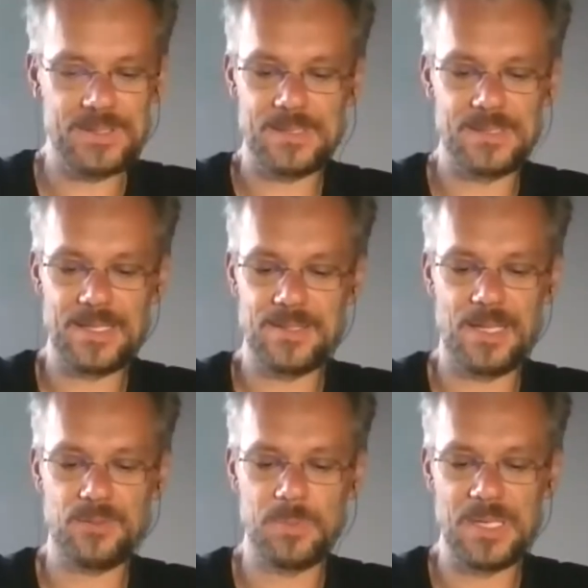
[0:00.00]

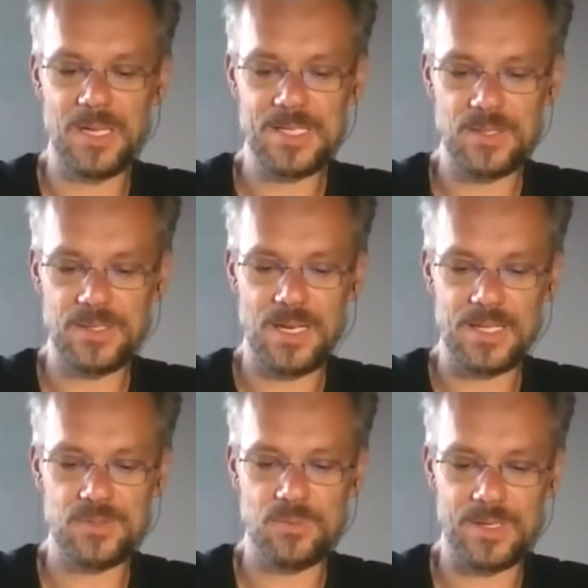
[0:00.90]
that would be the
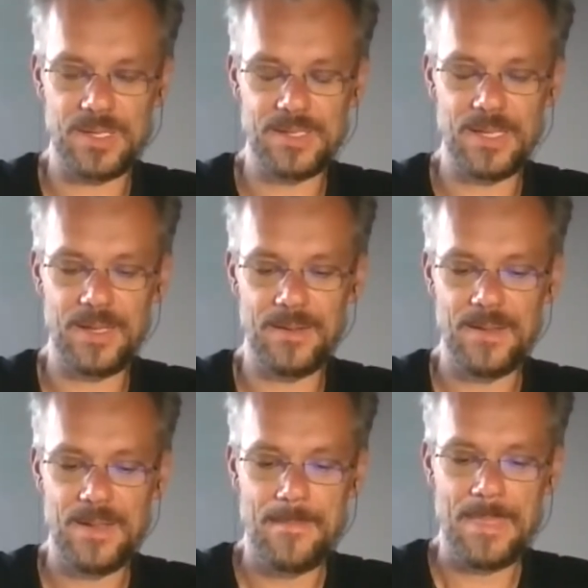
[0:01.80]
last one. The
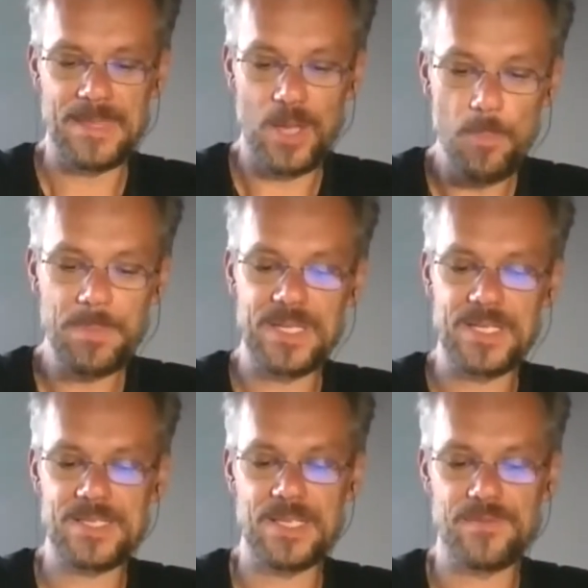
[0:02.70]

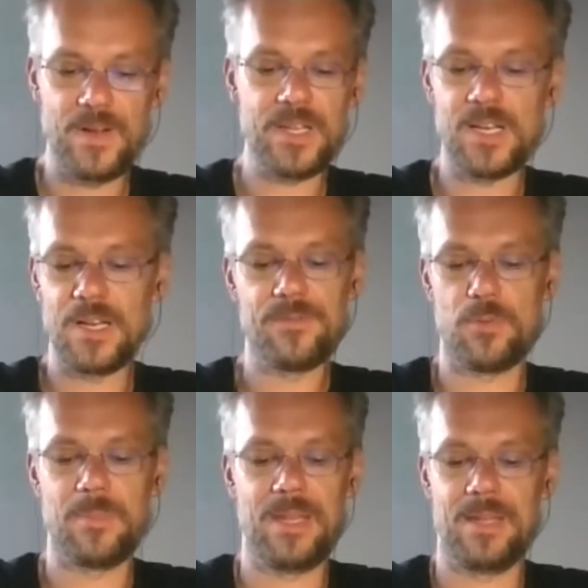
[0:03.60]
openings, it's very clear
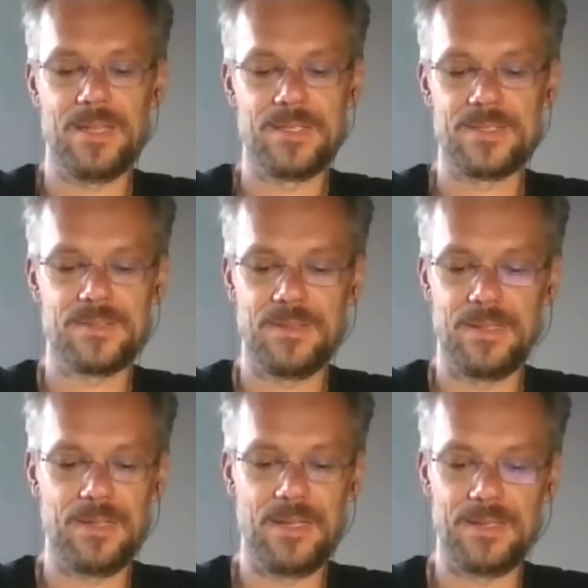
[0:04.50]
for me.
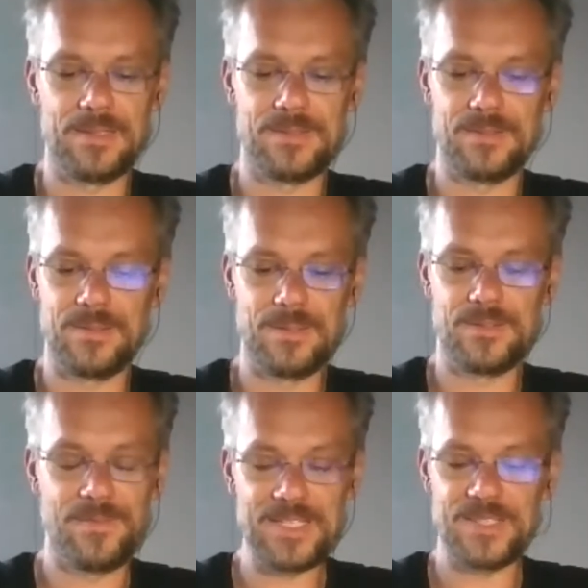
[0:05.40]
It's
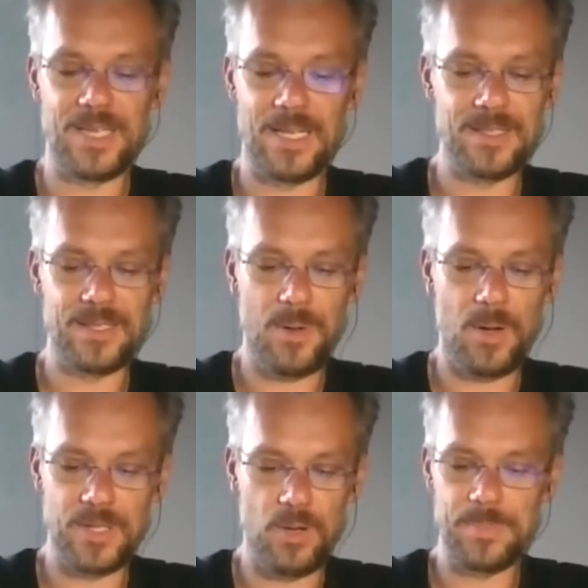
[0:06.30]
fascinating
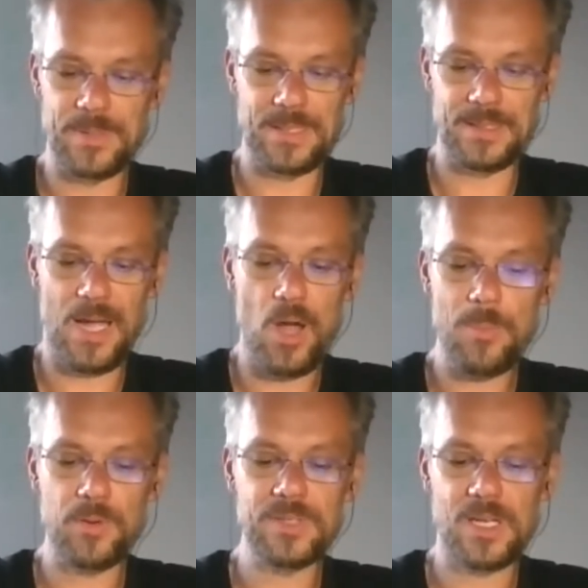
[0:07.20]
about the opening. How
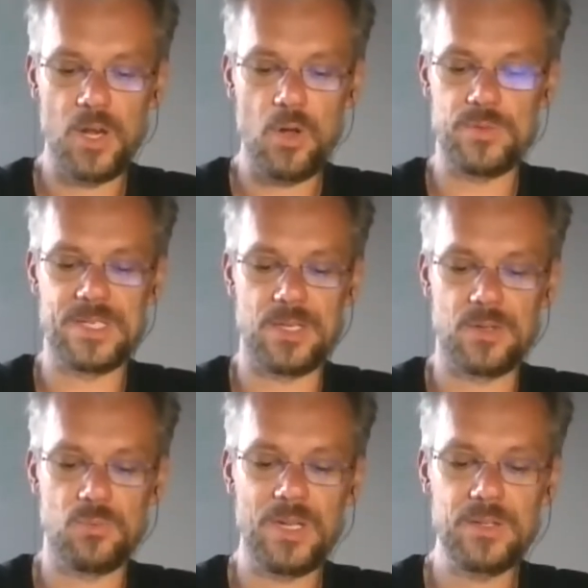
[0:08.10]
about the
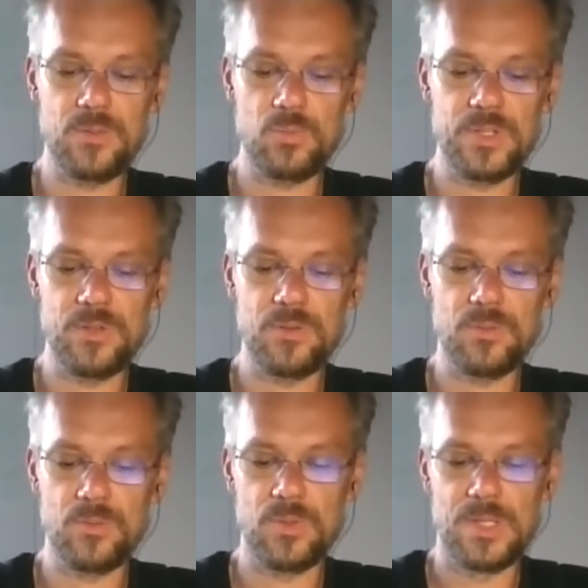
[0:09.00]
closing? What would
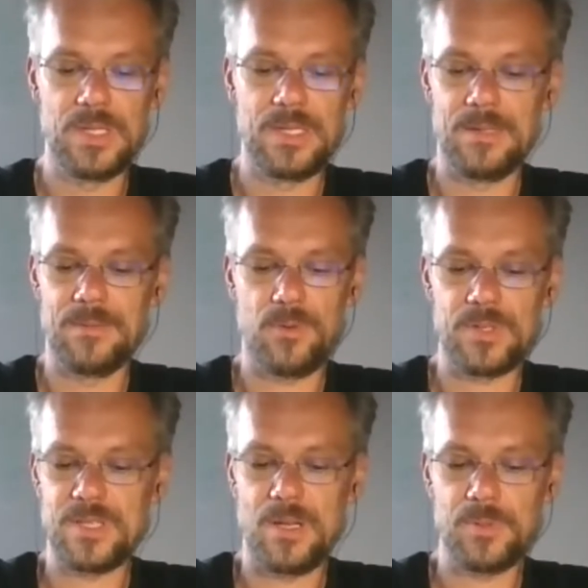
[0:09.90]
you, for
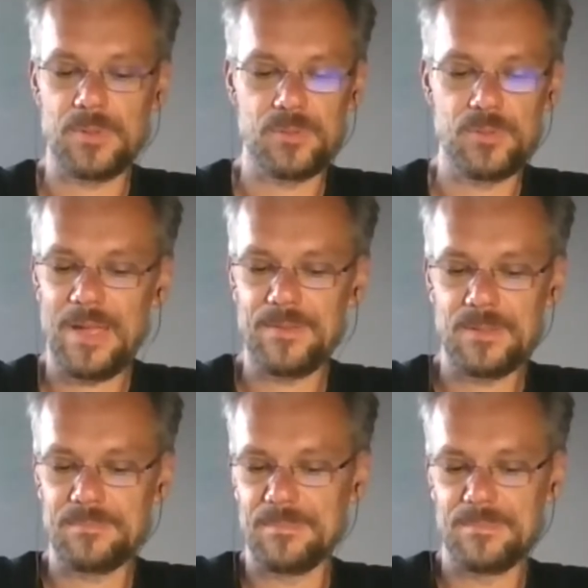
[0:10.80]
example, do you
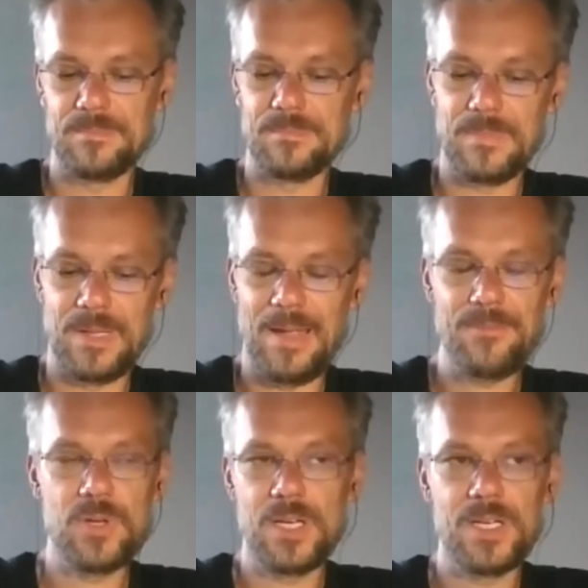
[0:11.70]

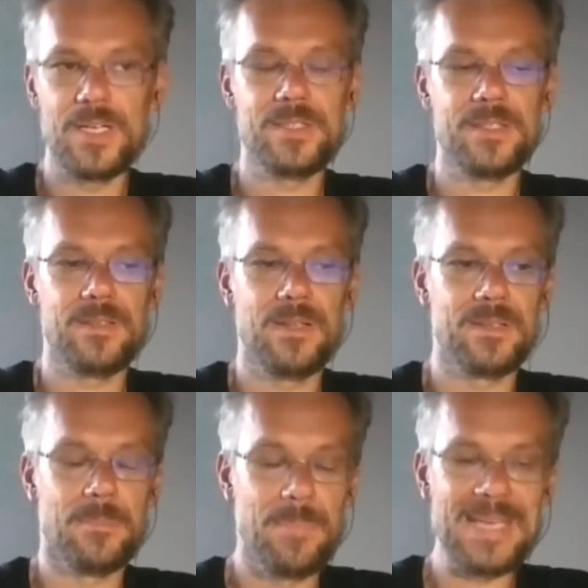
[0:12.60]
have you heard
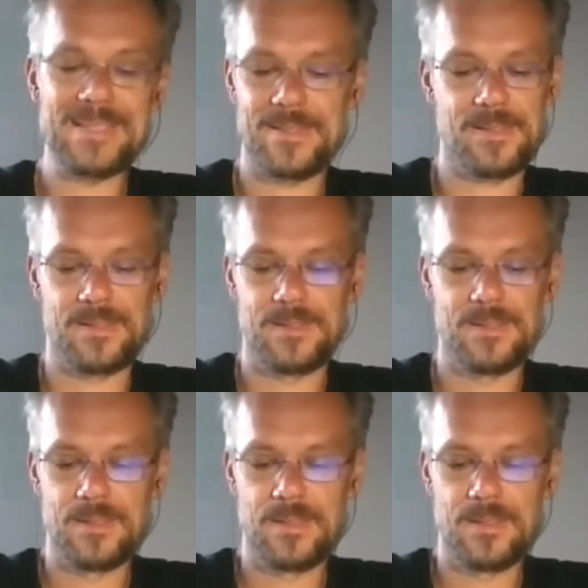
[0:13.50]
the best?